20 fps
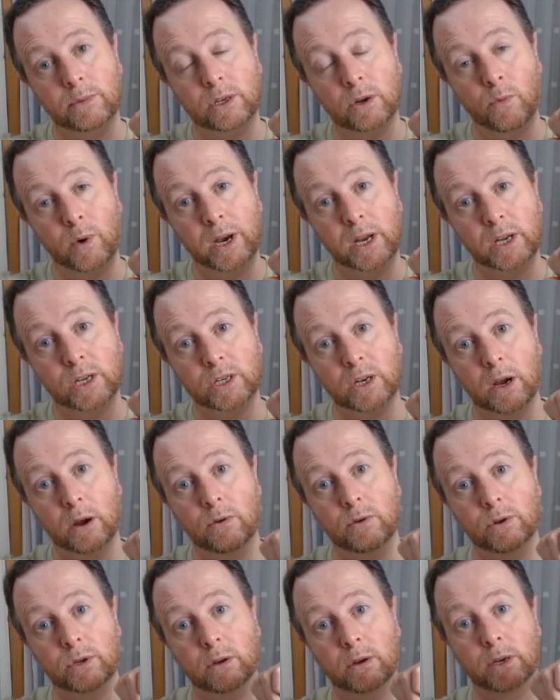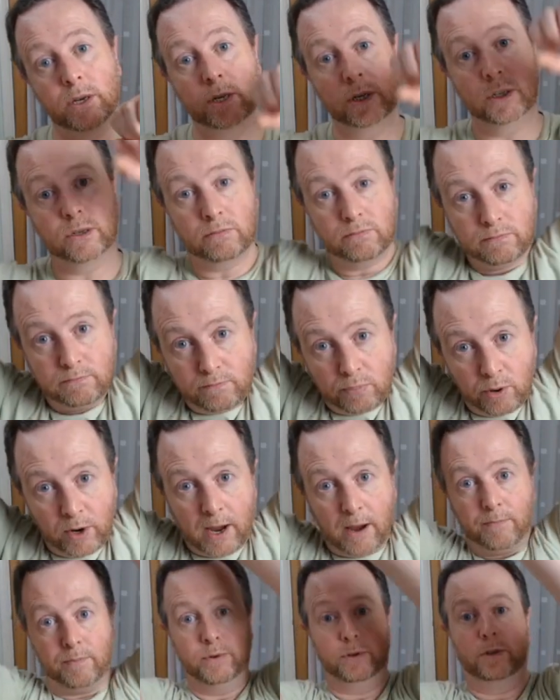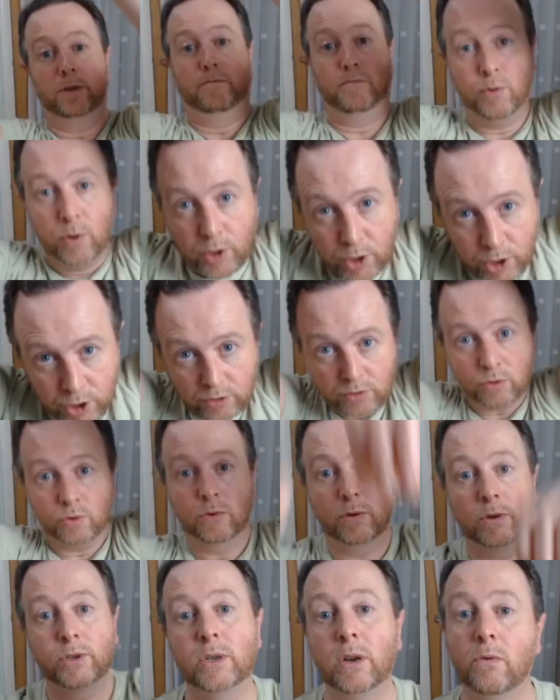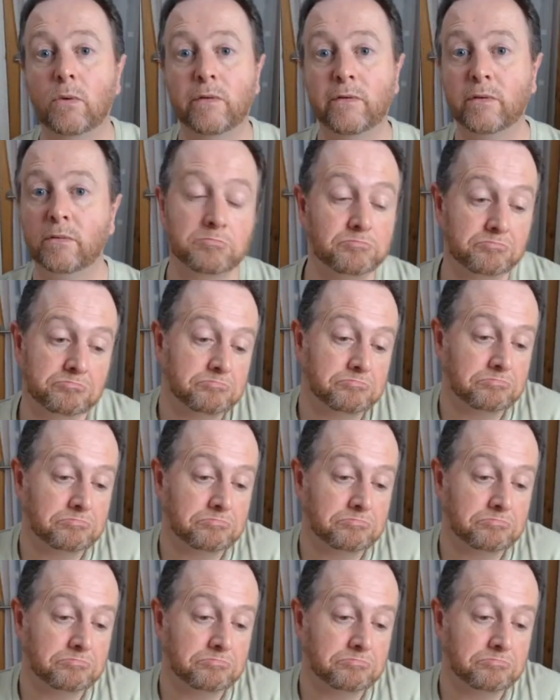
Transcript: so when it snows I just put it up and just push all the snow off.